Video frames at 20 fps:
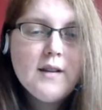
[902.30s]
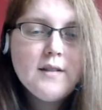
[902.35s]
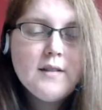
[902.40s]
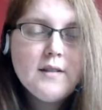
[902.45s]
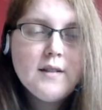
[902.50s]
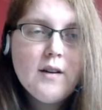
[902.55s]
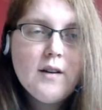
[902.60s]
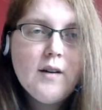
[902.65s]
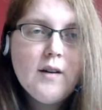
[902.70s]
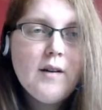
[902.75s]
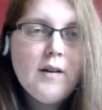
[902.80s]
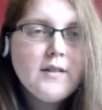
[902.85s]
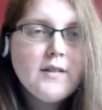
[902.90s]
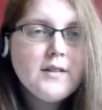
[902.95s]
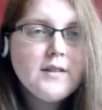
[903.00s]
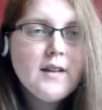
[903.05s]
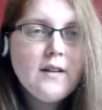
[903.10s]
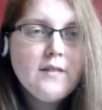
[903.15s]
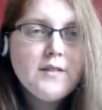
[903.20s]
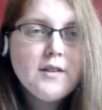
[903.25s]
So I'll
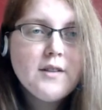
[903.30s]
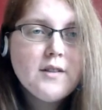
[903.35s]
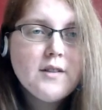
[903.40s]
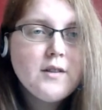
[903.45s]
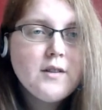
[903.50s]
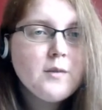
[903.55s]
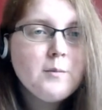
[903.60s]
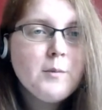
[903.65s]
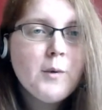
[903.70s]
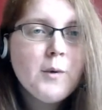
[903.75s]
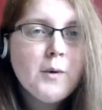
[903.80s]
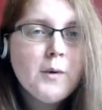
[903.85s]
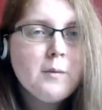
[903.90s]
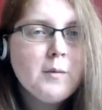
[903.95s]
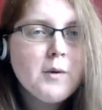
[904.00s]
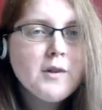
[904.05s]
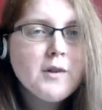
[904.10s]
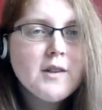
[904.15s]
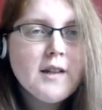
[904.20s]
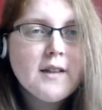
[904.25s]
just have to do more
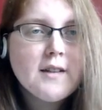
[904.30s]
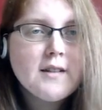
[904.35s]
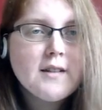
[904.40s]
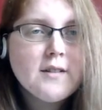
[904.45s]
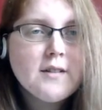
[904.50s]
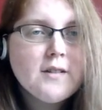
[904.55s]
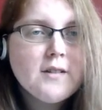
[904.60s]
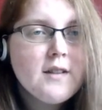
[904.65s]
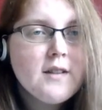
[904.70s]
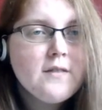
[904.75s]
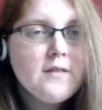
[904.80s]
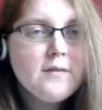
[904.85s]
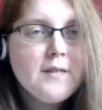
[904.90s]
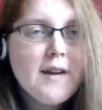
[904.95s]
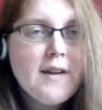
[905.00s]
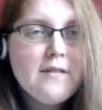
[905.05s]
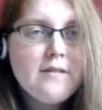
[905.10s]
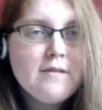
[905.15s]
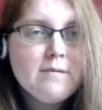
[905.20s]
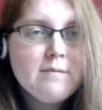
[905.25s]
projects on
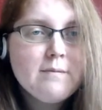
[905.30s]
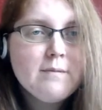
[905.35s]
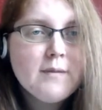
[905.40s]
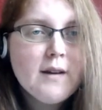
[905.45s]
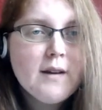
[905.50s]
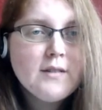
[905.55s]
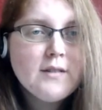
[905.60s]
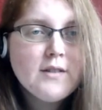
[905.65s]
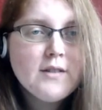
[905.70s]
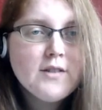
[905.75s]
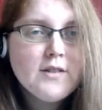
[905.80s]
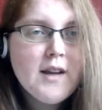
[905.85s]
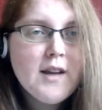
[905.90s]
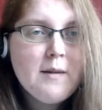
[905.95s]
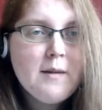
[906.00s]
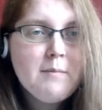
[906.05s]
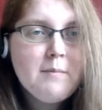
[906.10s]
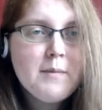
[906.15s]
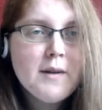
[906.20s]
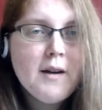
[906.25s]
Evenweave. It's a
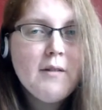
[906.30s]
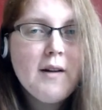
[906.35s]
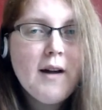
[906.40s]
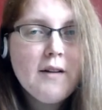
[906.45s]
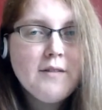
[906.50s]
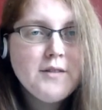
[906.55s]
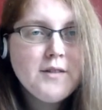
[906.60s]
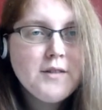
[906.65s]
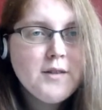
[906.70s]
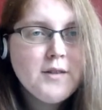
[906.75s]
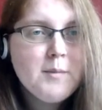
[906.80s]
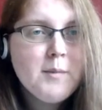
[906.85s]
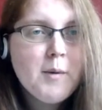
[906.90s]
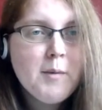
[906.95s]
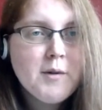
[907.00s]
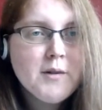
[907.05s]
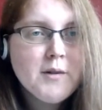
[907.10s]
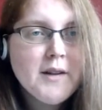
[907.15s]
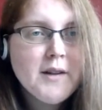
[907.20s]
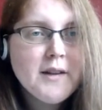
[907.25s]
shame, but I will have to do more
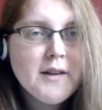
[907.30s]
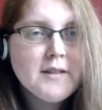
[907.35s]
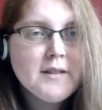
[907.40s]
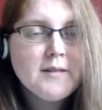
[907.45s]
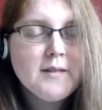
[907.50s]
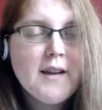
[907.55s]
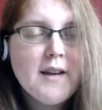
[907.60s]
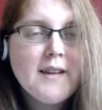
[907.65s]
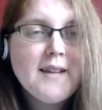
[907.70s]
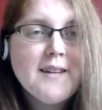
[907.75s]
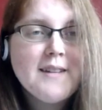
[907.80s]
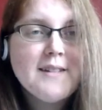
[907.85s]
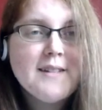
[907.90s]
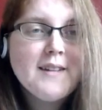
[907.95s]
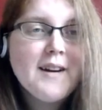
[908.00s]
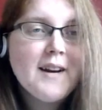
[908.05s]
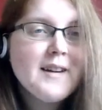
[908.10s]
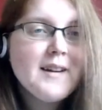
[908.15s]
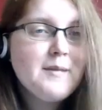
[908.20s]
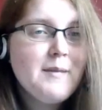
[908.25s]
projects, and then
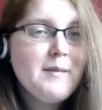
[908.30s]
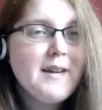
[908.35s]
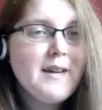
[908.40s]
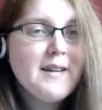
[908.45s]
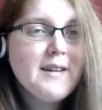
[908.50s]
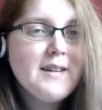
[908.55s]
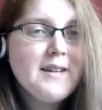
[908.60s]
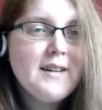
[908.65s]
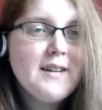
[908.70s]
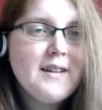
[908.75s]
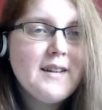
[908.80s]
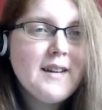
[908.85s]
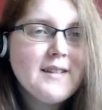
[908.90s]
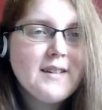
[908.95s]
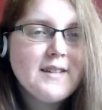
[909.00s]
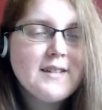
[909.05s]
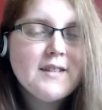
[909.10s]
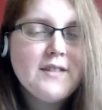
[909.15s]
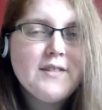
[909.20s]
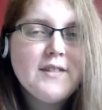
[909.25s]
I can make an
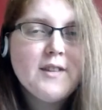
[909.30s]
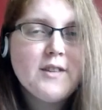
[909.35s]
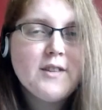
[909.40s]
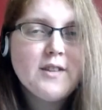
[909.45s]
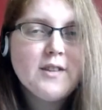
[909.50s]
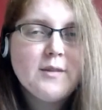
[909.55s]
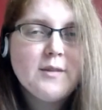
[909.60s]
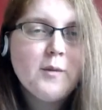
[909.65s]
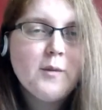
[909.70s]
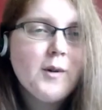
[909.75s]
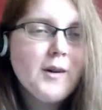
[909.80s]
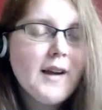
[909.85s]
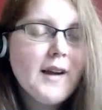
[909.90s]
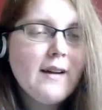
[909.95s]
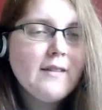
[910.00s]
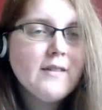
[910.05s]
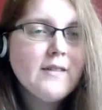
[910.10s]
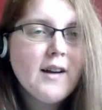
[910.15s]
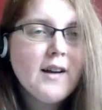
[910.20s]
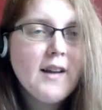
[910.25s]
executive decision what
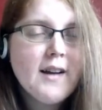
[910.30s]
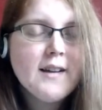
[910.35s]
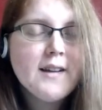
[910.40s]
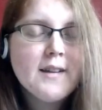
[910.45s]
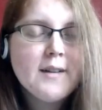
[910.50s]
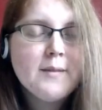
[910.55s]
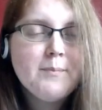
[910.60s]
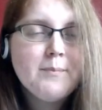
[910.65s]
count I like.